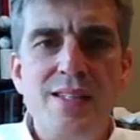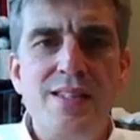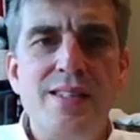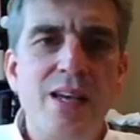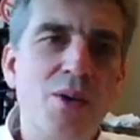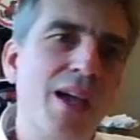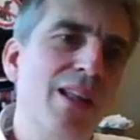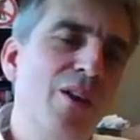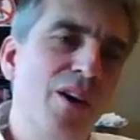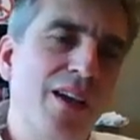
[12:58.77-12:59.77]
that does is say,
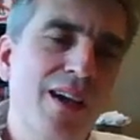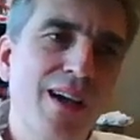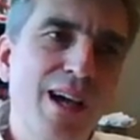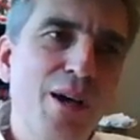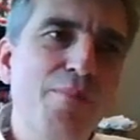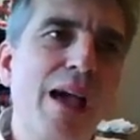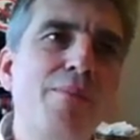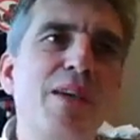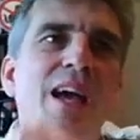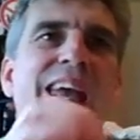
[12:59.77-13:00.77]
okay, look,
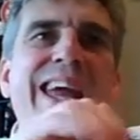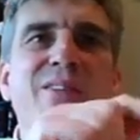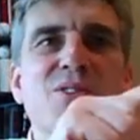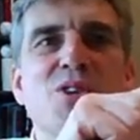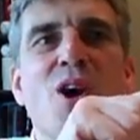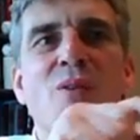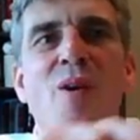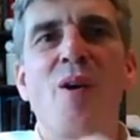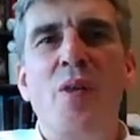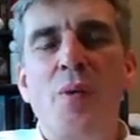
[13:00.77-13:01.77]
maybe I can't
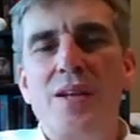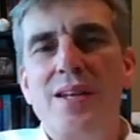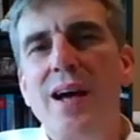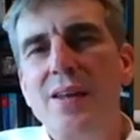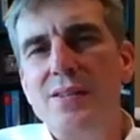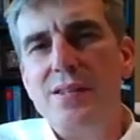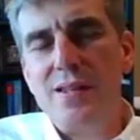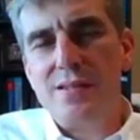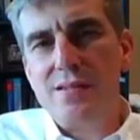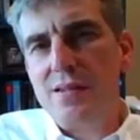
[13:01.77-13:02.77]
resolve all the way down
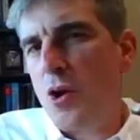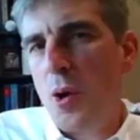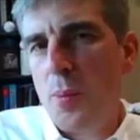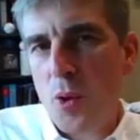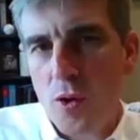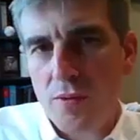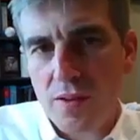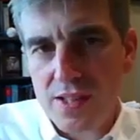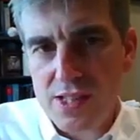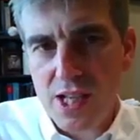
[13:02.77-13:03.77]
to the Kolmogorov